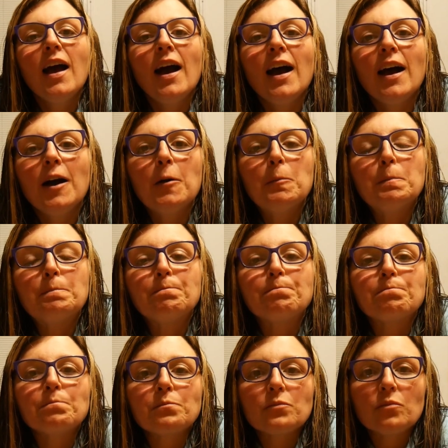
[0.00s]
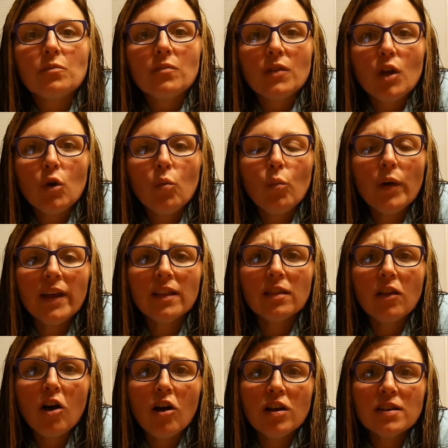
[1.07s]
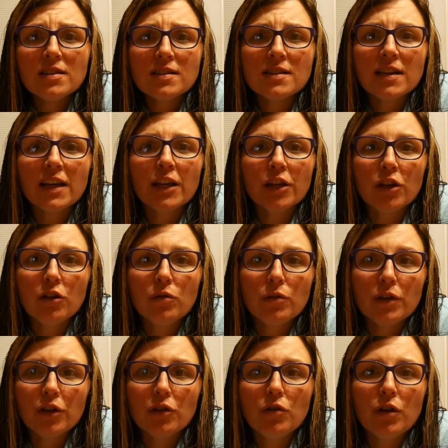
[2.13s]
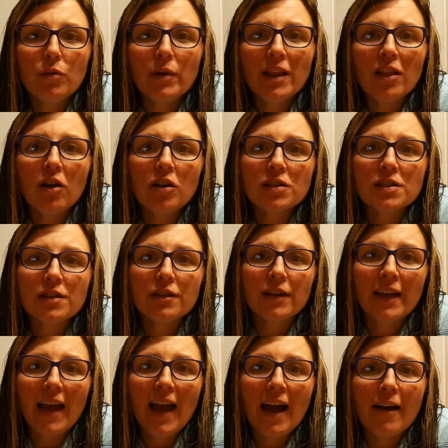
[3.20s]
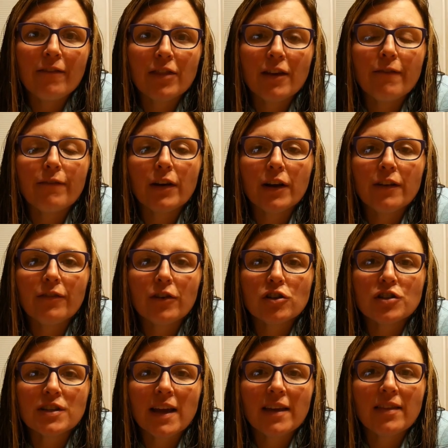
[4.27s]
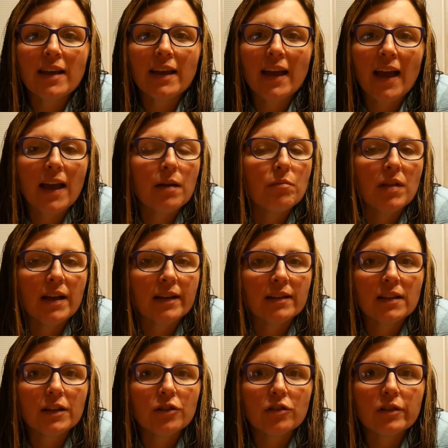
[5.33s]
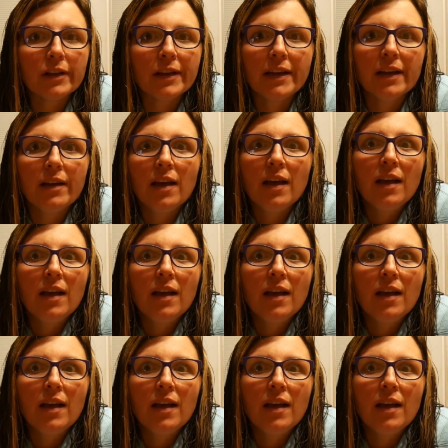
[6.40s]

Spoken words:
You knew we lost the calf the very first day they came, like literally